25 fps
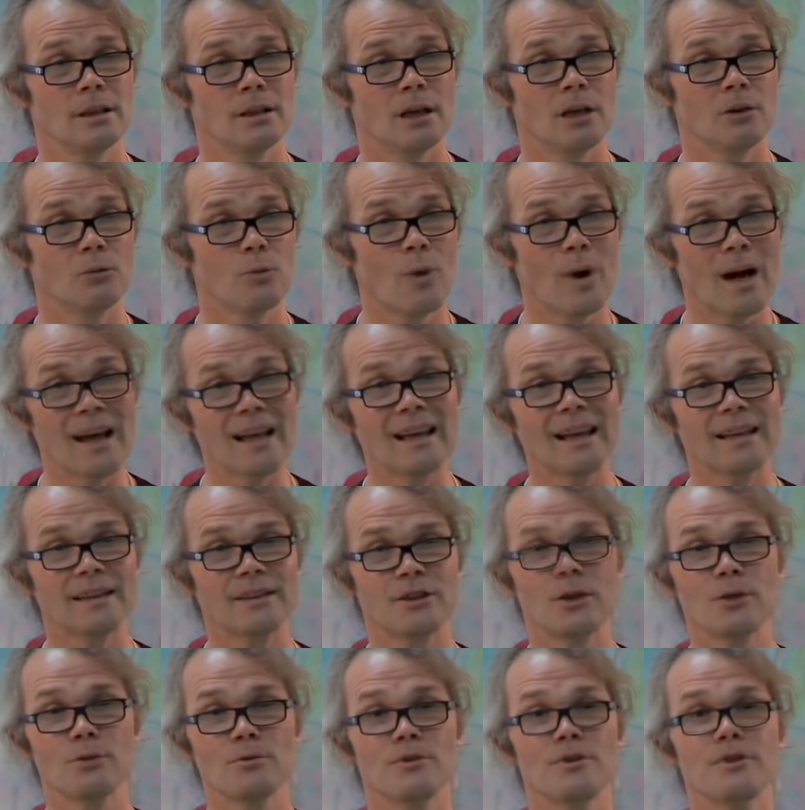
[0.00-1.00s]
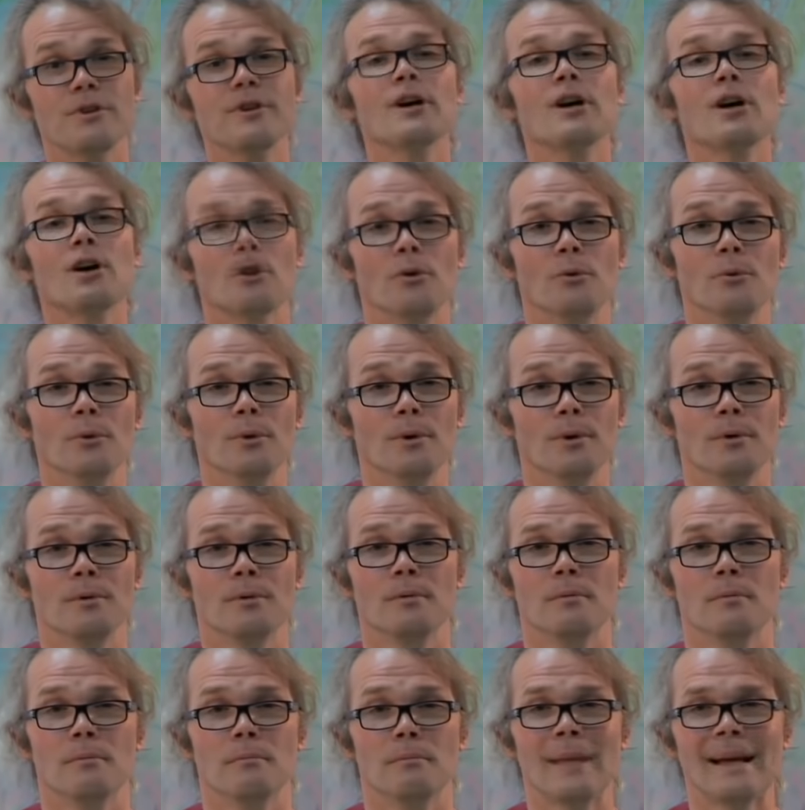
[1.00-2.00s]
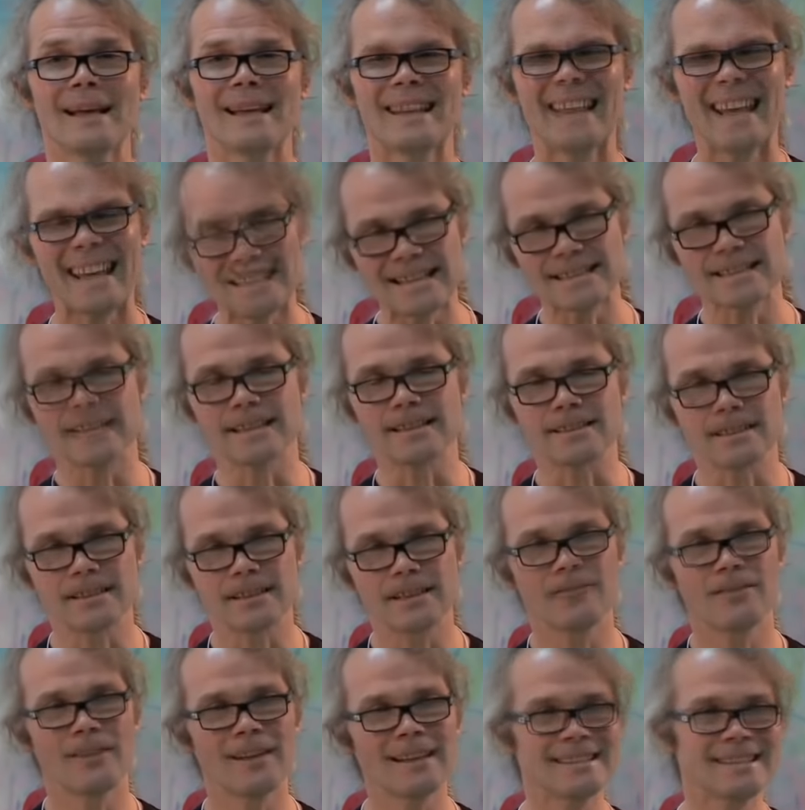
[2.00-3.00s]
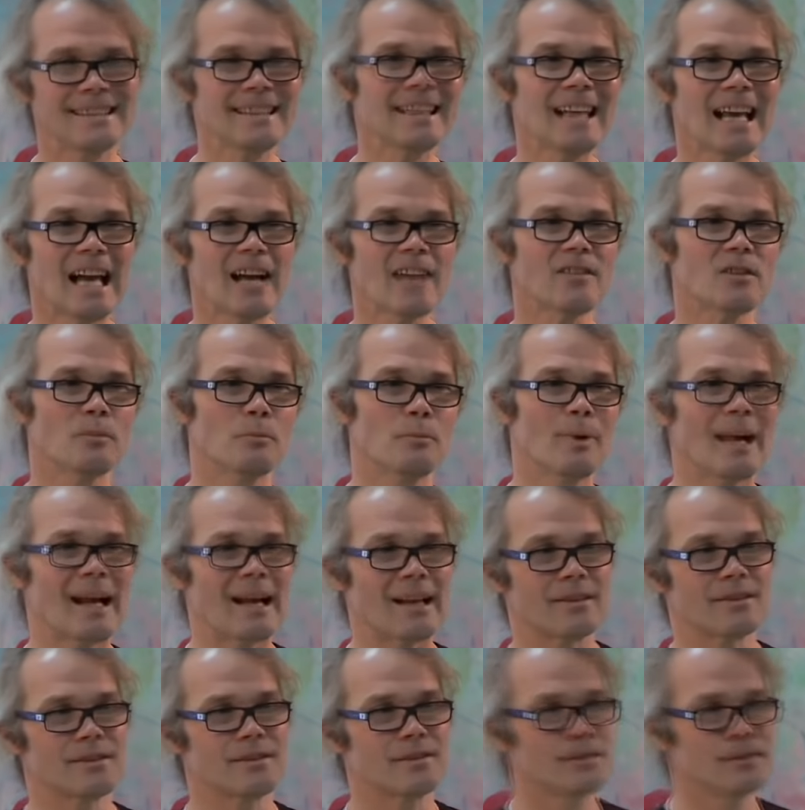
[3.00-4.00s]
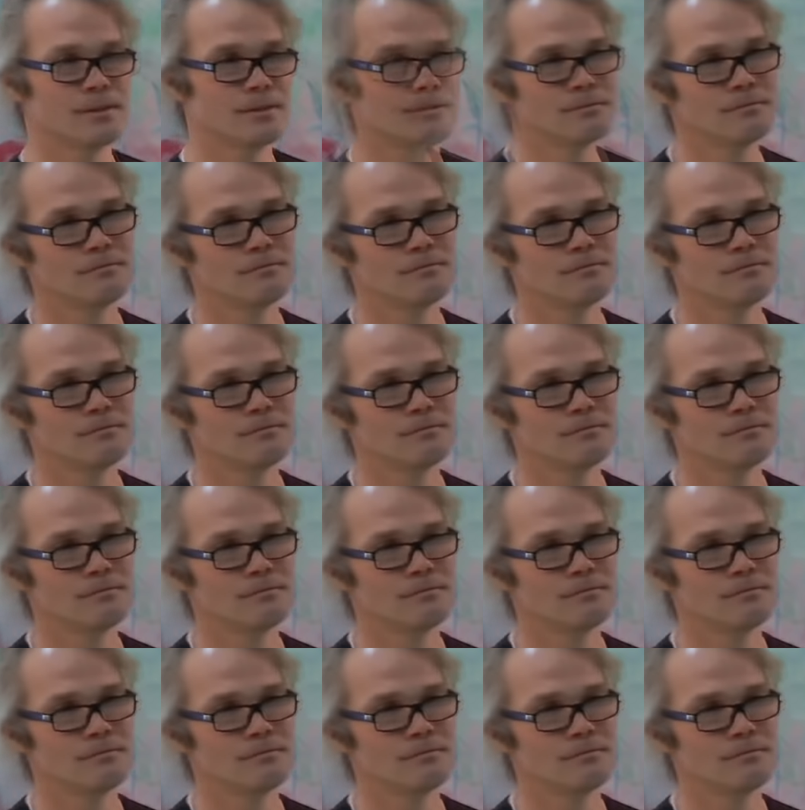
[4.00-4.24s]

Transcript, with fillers: And while I don't know, my guess is that if I did have a bath